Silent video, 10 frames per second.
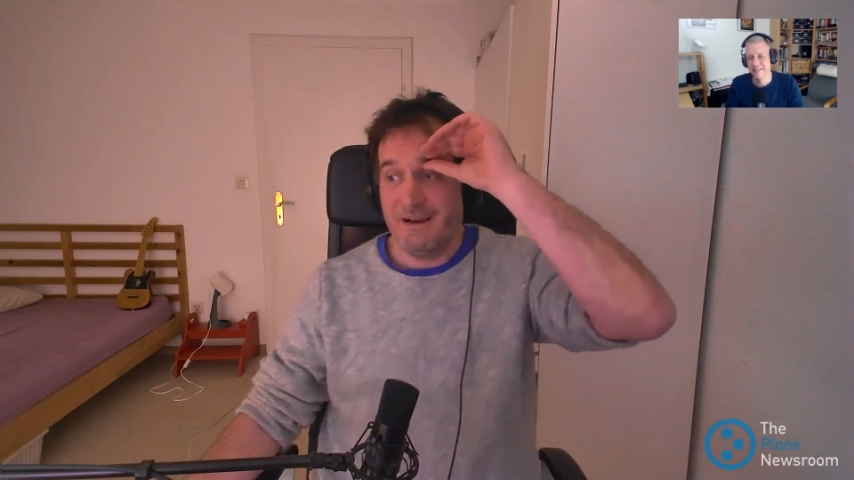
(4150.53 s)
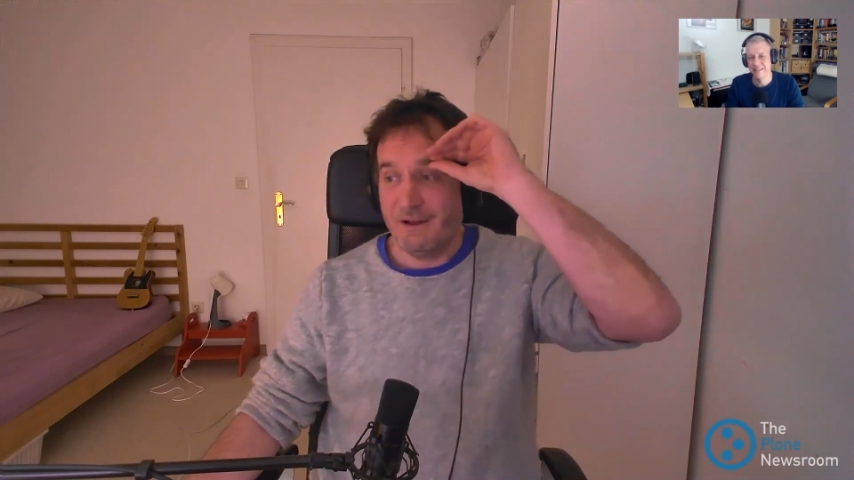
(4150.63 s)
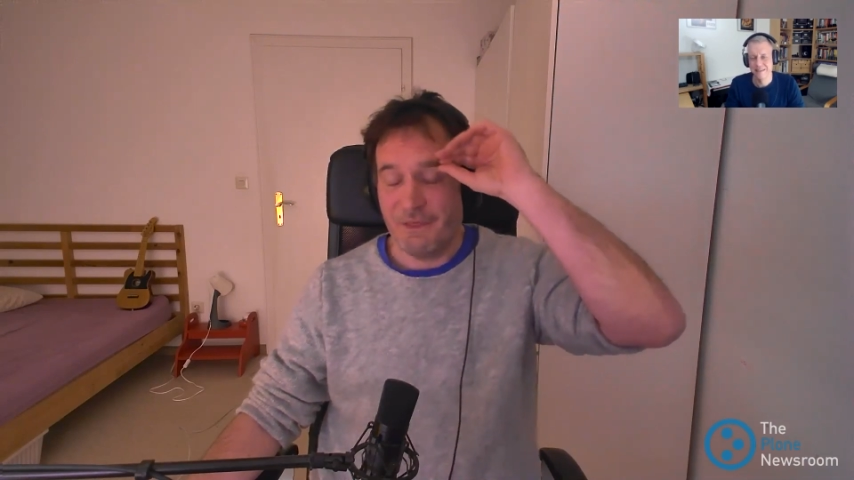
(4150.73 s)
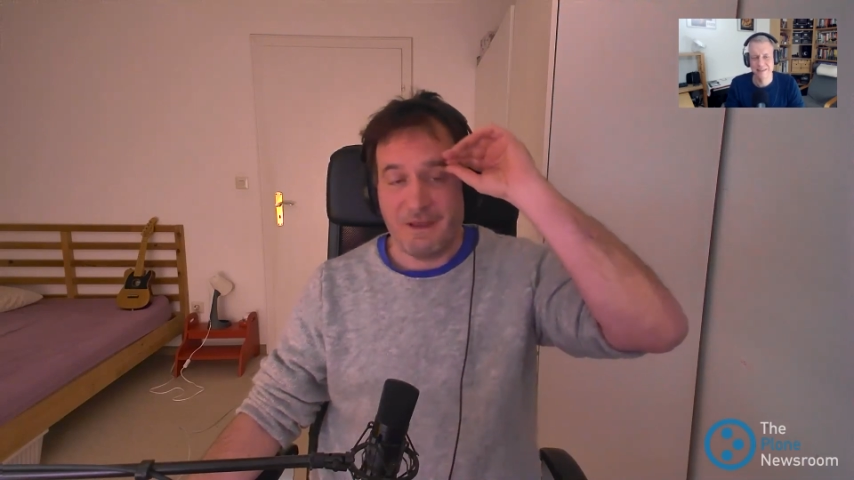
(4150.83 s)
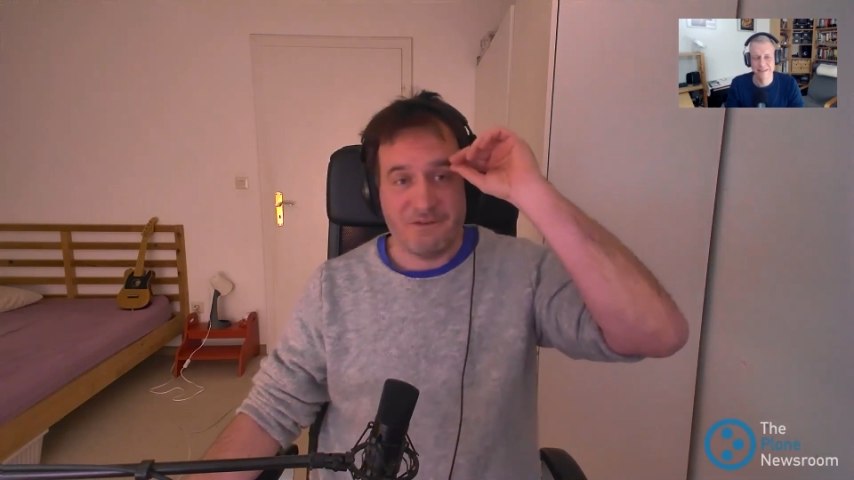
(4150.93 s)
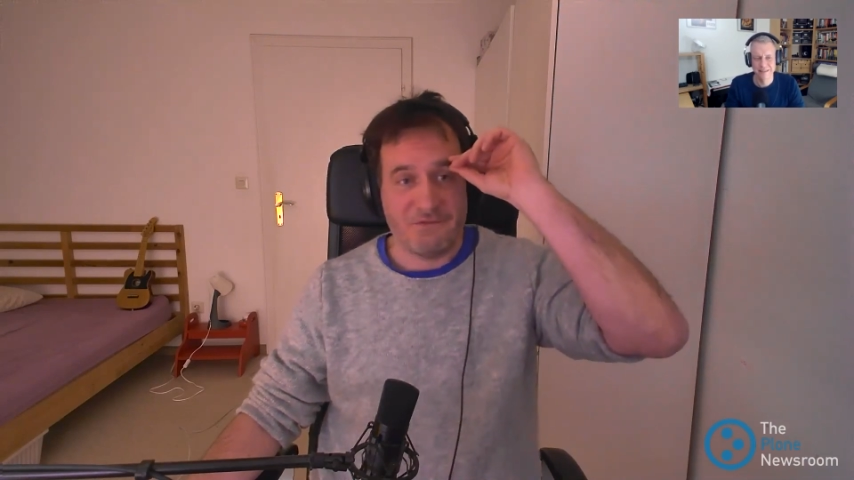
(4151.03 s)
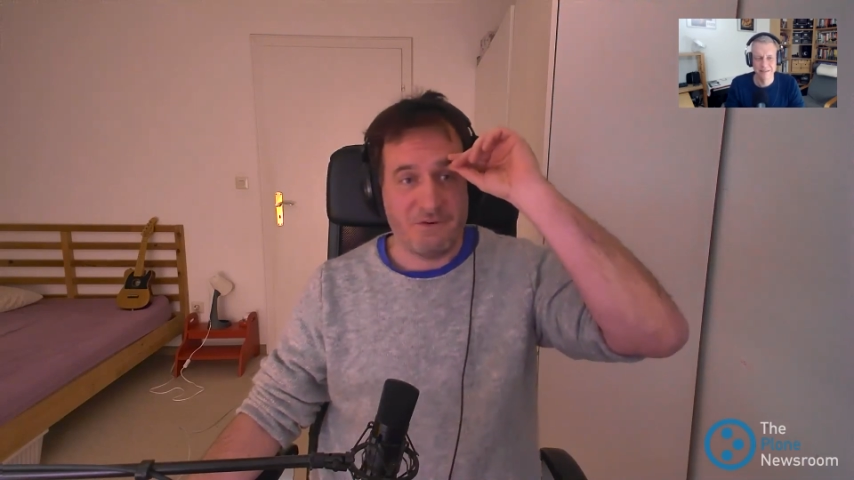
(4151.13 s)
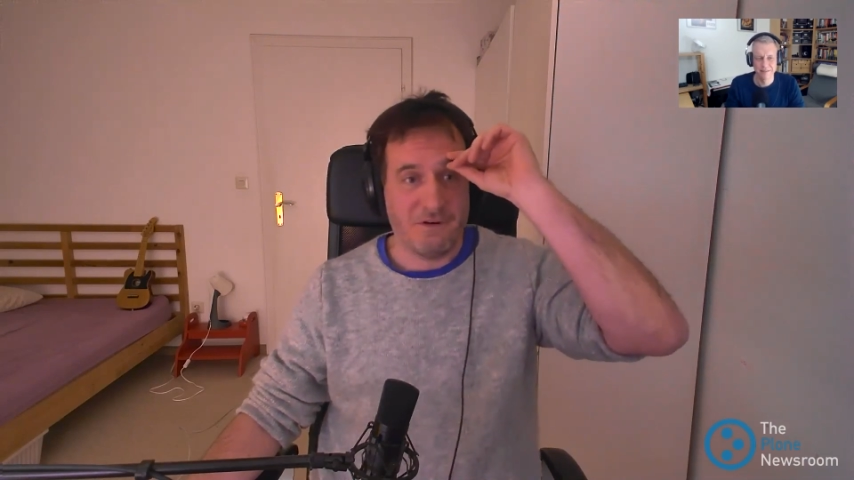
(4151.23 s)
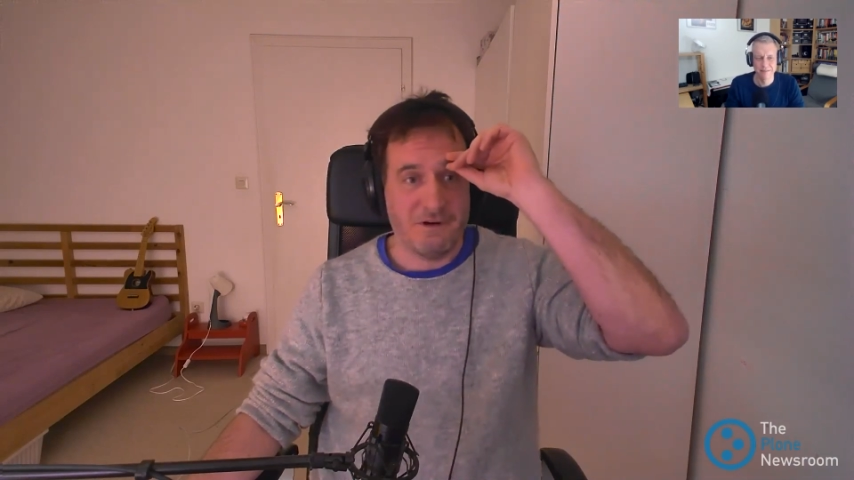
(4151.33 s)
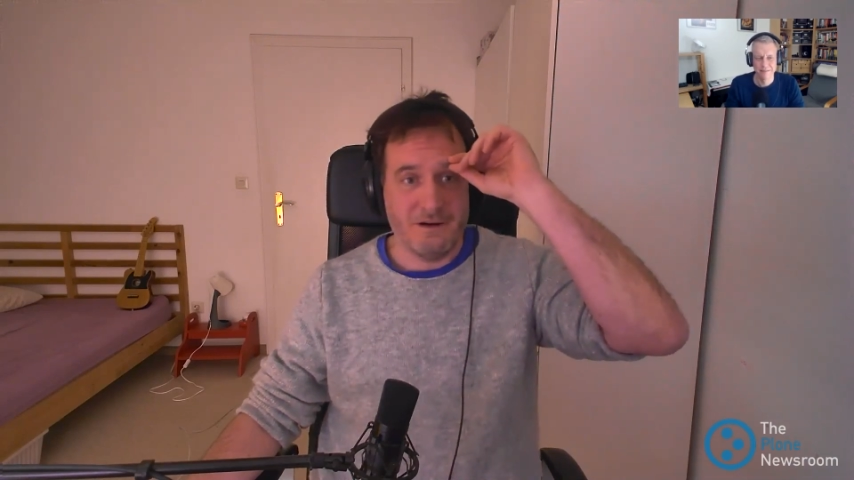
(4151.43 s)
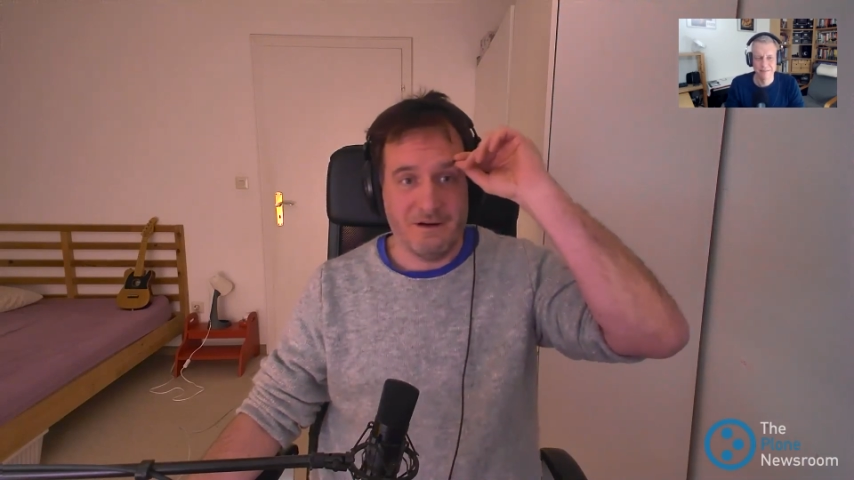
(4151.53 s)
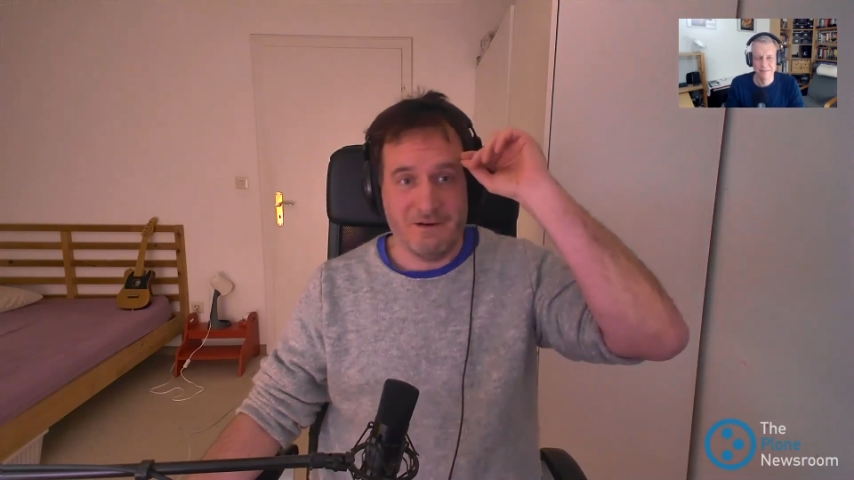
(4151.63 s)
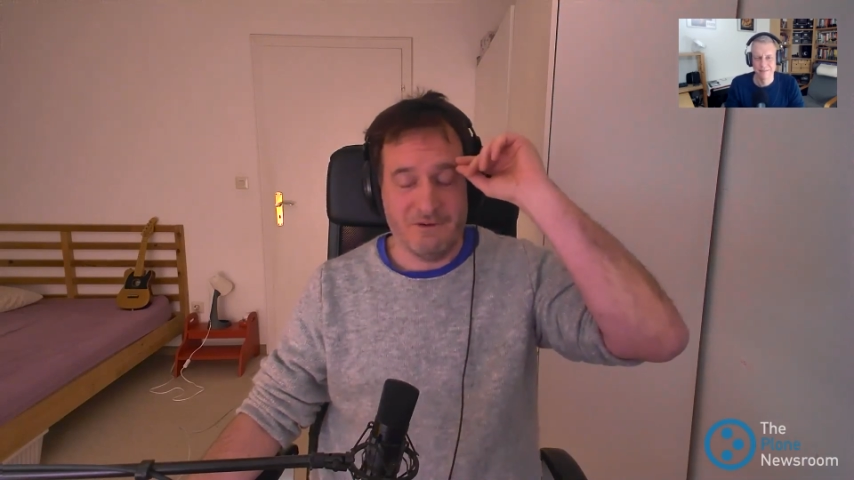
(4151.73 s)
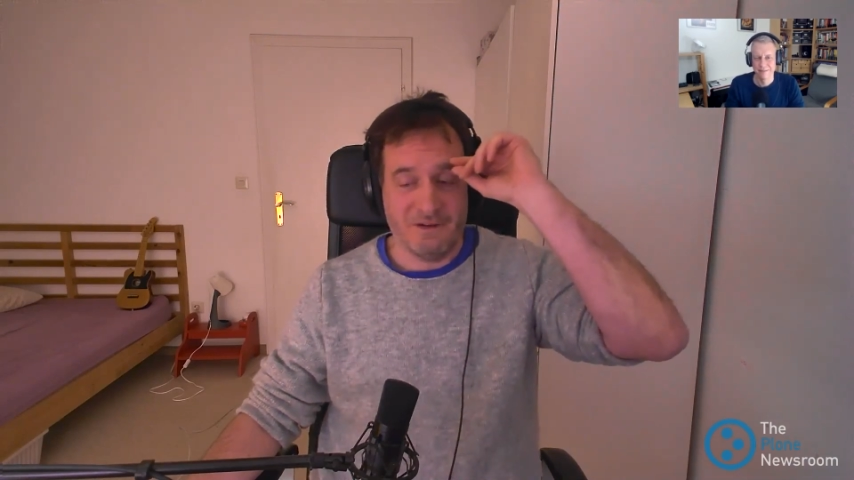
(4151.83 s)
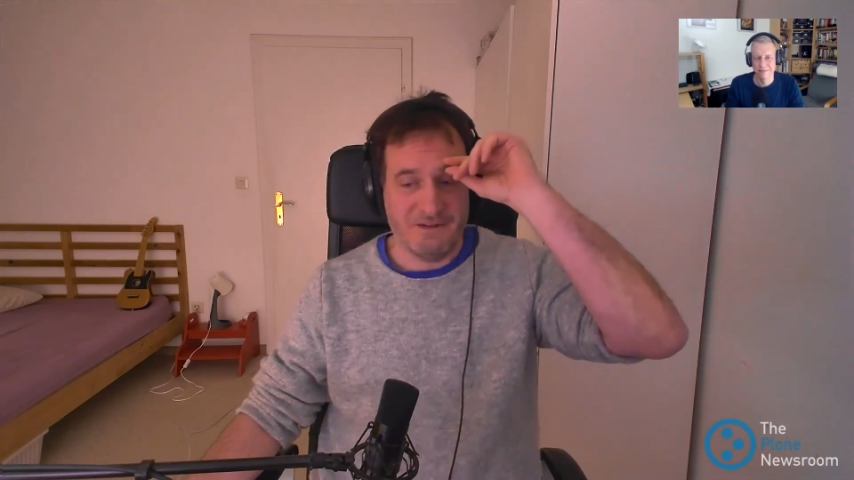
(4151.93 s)
Thanks for
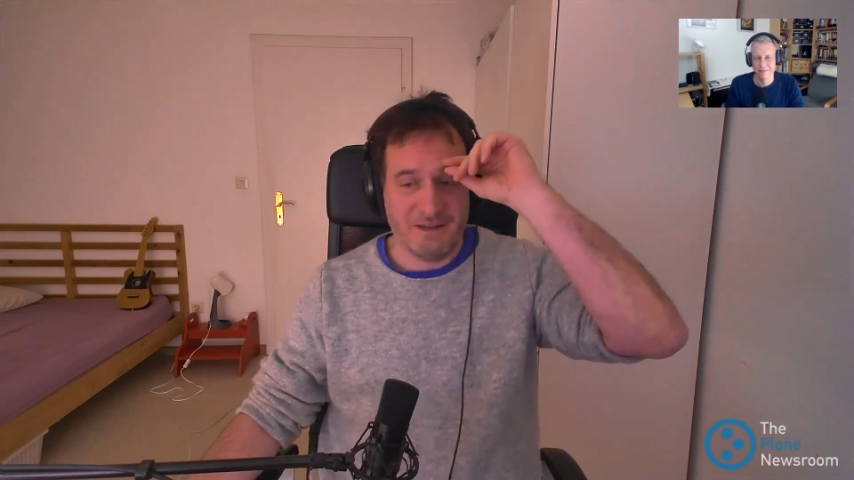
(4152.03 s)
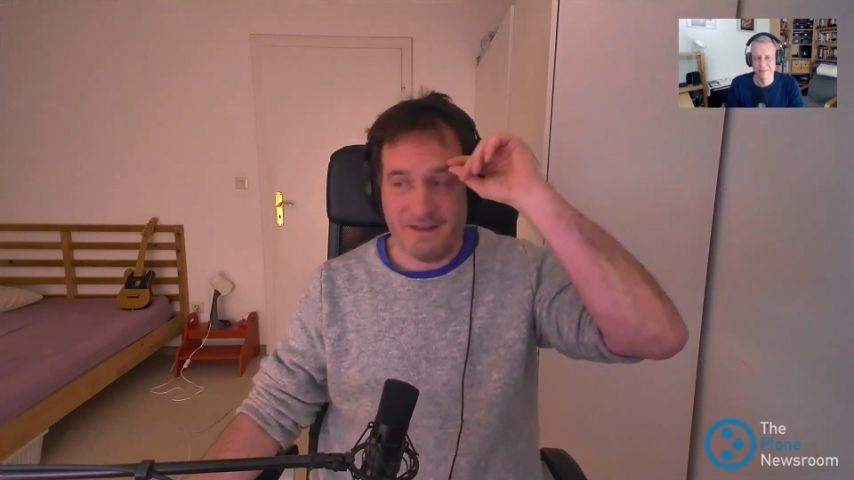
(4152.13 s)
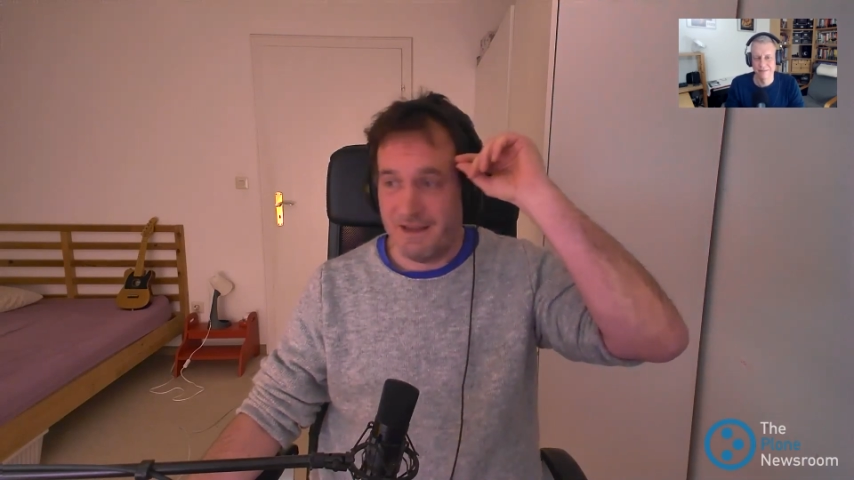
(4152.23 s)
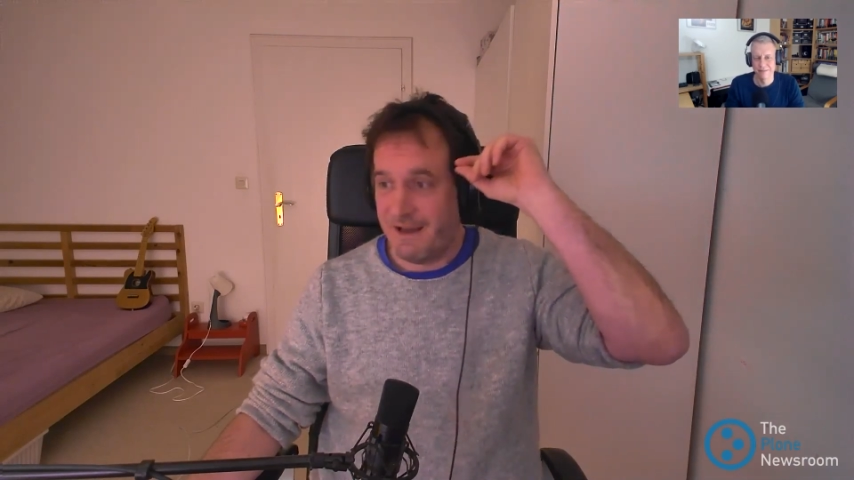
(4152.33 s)
listening,